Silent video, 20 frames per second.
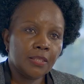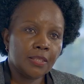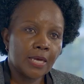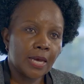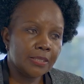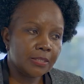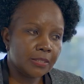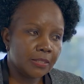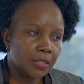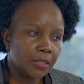
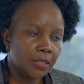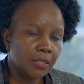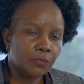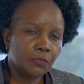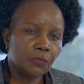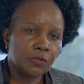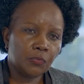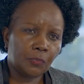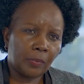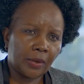That
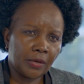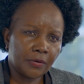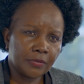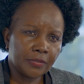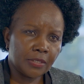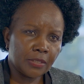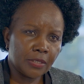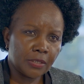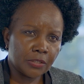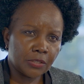was
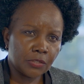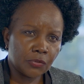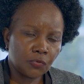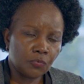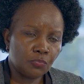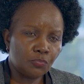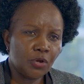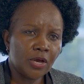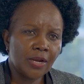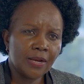piloted in
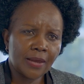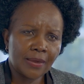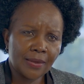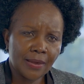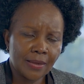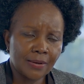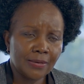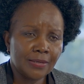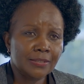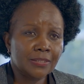Kisumu. And
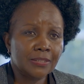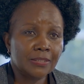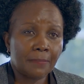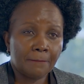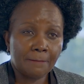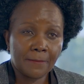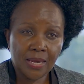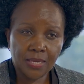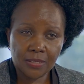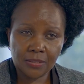again, it is
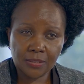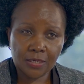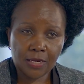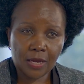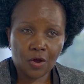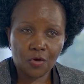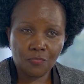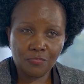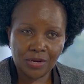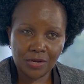amazing
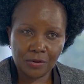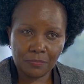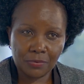how many